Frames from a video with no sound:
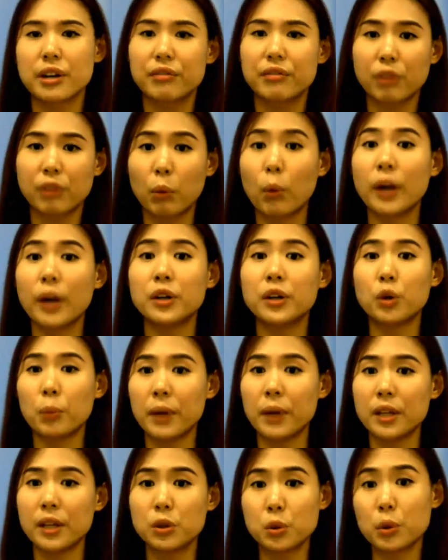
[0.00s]
and from one
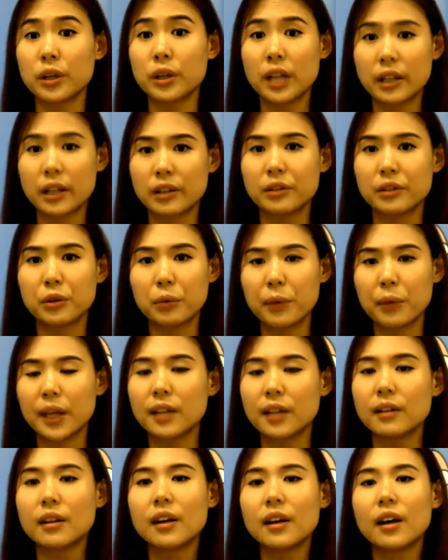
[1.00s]
domain to another domain.